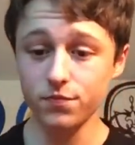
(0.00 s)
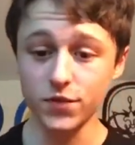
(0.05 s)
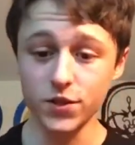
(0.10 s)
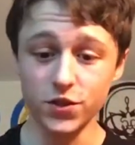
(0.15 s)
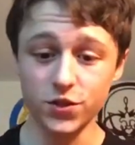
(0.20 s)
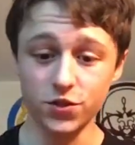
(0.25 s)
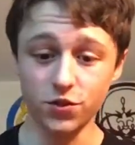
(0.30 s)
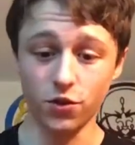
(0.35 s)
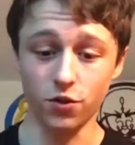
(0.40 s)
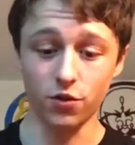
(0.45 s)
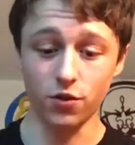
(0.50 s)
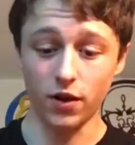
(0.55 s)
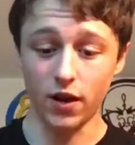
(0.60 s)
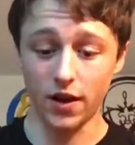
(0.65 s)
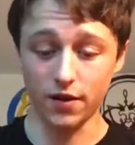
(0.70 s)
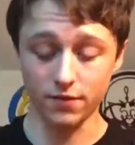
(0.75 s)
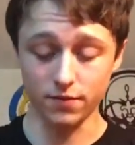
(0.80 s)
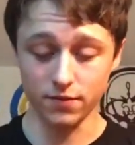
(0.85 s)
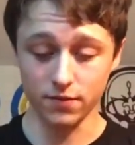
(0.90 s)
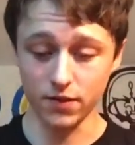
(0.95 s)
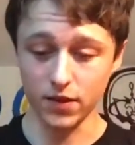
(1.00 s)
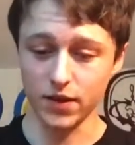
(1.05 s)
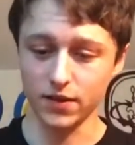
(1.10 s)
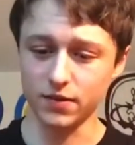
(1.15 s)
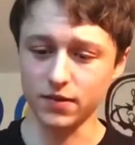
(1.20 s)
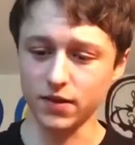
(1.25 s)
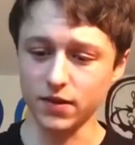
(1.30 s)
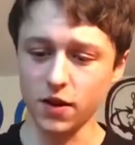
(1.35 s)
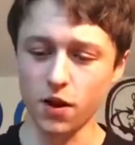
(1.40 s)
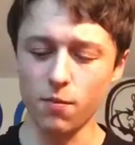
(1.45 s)
So I
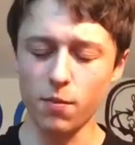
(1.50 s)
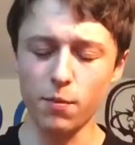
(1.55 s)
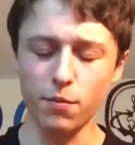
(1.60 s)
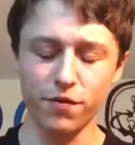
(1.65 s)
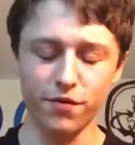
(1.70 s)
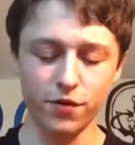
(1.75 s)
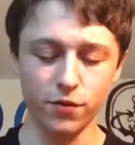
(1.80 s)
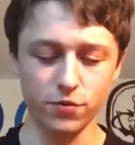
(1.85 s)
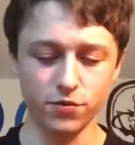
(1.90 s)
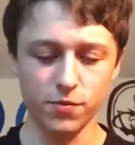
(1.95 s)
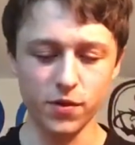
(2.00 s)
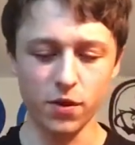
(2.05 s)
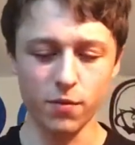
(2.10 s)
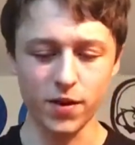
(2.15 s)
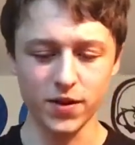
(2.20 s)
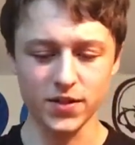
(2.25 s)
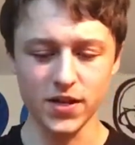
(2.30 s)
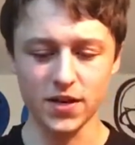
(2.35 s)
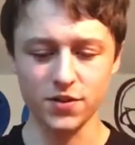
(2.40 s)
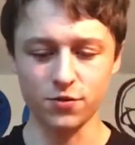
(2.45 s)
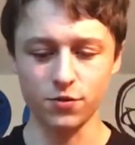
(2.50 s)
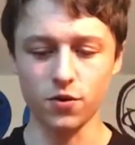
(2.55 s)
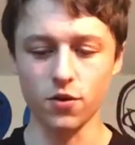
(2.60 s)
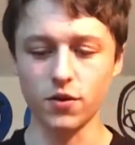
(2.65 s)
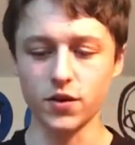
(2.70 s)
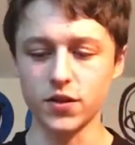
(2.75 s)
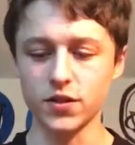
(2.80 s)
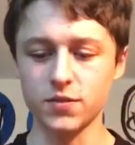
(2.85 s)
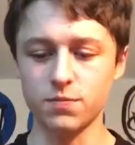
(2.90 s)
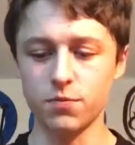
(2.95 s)
can't remember if it was me or my dad who got
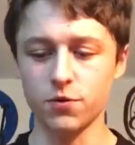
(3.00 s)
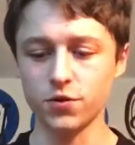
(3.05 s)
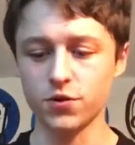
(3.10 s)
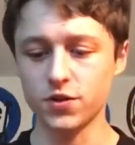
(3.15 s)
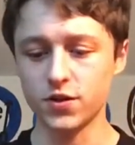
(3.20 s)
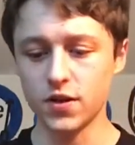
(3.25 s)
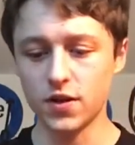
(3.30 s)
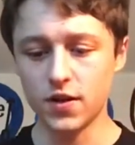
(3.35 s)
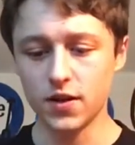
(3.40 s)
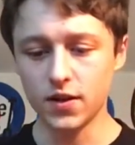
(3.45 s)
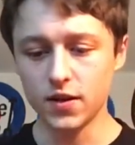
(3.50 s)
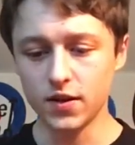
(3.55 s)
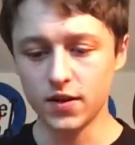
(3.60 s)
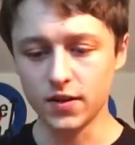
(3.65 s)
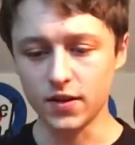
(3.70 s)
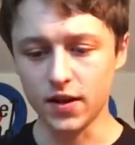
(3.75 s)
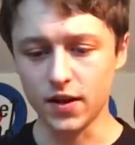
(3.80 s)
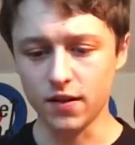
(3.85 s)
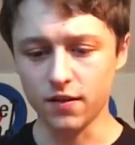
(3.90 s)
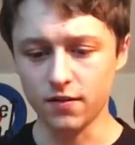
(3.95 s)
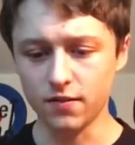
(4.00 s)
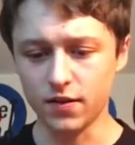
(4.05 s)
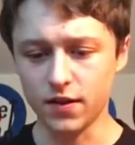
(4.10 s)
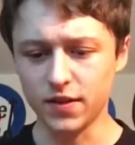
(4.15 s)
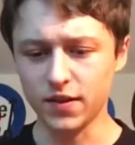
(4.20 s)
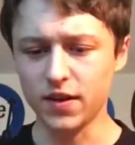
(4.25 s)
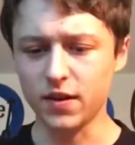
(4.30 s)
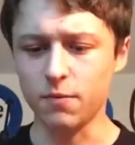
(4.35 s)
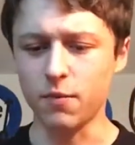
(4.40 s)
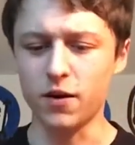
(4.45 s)
this, but yeah, I
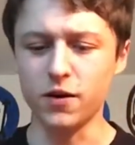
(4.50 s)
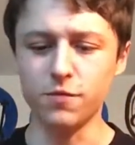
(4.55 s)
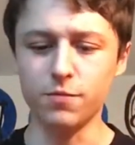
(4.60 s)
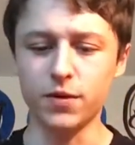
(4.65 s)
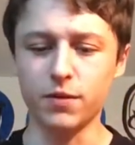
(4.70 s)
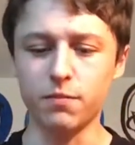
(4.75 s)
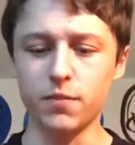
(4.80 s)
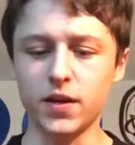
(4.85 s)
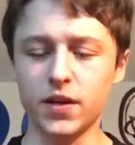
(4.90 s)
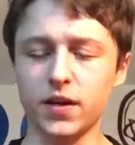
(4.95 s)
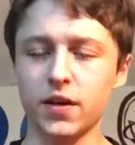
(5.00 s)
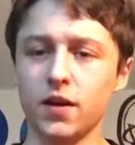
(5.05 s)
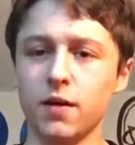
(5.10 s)
think it might have been me.